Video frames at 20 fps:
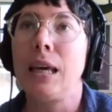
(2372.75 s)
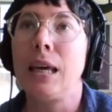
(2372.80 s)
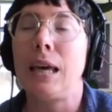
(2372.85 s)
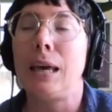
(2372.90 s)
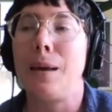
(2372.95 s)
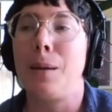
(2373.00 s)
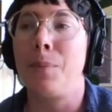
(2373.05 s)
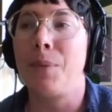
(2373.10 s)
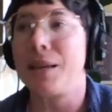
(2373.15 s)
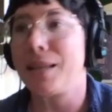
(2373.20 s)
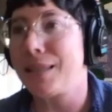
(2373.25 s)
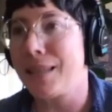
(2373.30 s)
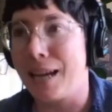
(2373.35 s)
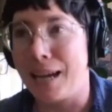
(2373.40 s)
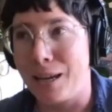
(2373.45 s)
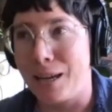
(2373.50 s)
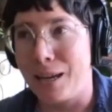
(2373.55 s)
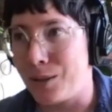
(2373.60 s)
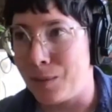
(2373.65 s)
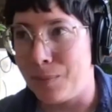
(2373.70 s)
Because the
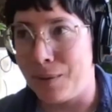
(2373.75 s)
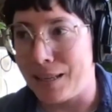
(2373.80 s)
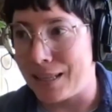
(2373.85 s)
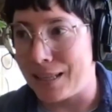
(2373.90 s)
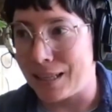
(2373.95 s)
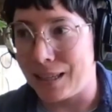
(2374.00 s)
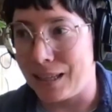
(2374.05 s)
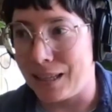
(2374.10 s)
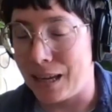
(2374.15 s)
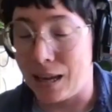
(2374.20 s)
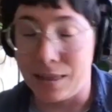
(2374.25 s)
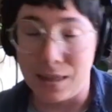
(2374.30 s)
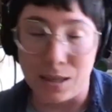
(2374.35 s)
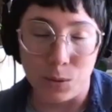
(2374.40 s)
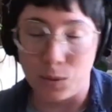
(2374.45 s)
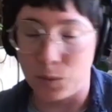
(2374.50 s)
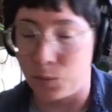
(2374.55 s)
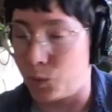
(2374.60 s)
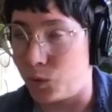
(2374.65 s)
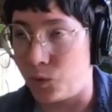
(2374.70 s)
IOC basically, and
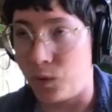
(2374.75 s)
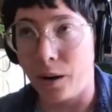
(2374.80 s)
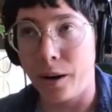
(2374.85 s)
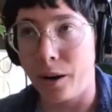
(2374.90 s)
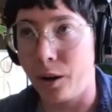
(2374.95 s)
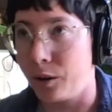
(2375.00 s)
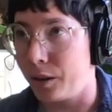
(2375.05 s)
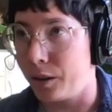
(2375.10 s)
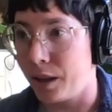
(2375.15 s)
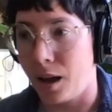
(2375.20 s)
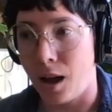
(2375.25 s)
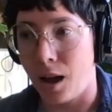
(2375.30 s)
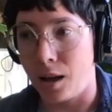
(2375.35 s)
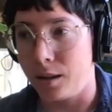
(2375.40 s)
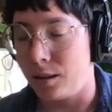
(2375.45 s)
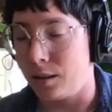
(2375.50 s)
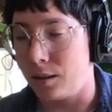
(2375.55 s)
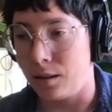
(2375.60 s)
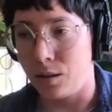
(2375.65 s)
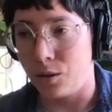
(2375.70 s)
this was very early on
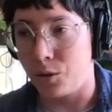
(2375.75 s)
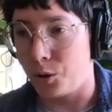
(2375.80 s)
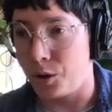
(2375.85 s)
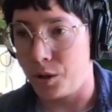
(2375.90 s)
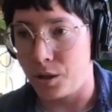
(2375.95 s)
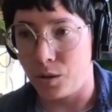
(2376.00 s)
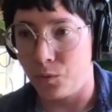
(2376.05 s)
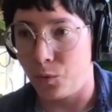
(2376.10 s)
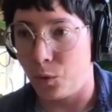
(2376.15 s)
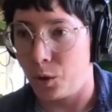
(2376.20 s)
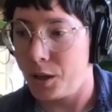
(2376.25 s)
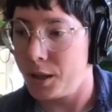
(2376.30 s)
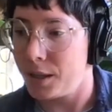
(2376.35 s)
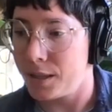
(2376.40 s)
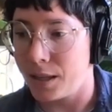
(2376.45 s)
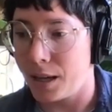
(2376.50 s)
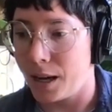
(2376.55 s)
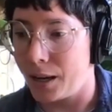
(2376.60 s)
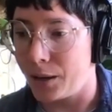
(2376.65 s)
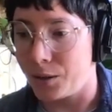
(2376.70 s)
in the 30s and 40s,
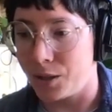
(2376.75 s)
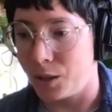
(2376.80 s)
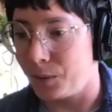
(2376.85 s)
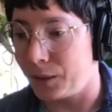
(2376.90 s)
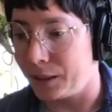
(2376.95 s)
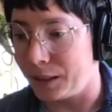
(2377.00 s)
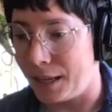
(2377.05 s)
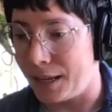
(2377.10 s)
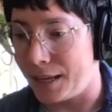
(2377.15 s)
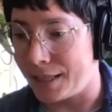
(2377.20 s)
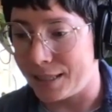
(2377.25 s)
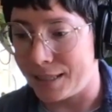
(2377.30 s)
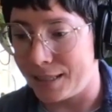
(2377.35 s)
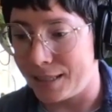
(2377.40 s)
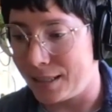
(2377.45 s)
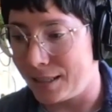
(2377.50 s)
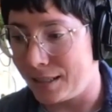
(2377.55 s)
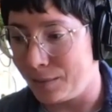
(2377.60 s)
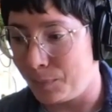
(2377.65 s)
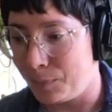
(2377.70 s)
the IOC realized
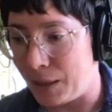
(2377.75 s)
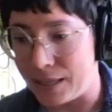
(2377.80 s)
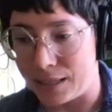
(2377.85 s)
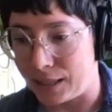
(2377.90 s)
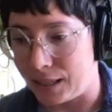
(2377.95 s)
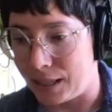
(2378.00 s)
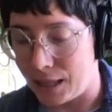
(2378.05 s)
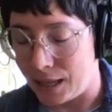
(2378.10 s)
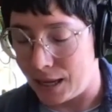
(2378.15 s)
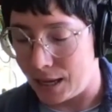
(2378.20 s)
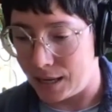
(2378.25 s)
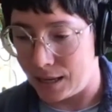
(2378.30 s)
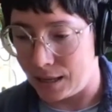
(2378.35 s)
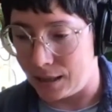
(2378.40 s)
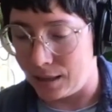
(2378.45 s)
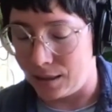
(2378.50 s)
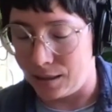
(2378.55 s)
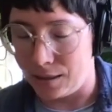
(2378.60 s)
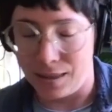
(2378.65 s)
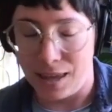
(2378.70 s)
basically that
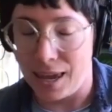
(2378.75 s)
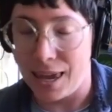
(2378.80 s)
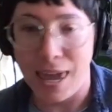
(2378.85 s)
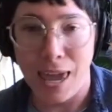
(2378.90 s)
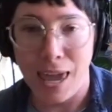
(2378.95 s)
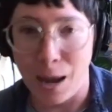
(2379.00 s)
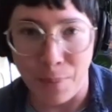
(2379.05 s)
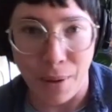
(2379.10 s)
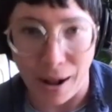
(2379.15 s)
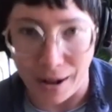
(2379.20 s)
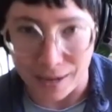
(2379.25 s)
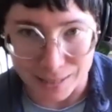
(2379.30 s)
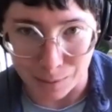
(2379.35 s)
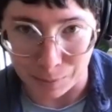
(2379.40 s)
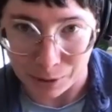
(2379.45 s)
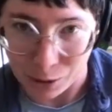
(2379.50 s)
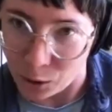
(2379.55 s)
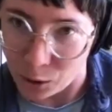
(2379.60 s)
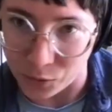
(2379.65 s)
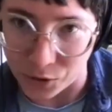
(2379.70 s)
they can't
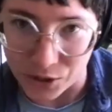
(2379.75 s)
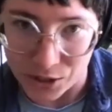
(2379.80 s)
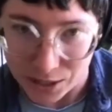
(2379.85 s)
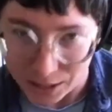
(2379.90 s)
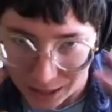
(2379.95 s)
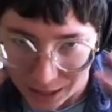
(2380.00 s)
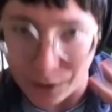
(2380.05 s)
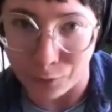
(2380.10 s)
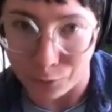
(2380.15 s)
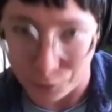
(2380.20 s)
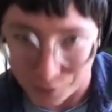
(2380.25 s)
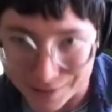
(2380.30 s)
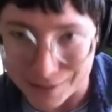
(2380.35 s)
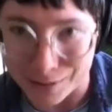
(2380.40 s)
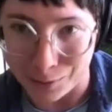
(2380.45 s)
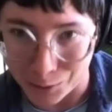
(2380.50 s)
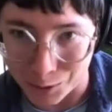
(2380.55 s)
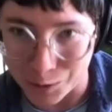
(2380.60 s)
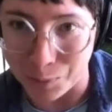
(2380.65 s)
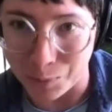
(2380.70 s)
possibly oversee every
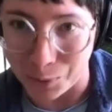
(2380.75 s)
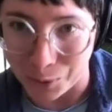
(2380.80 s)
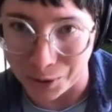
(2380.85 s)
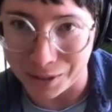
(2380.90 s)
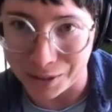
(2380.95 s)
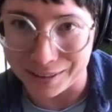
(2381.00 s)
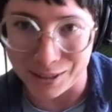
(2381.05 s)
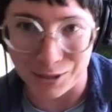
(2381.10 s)
single sport.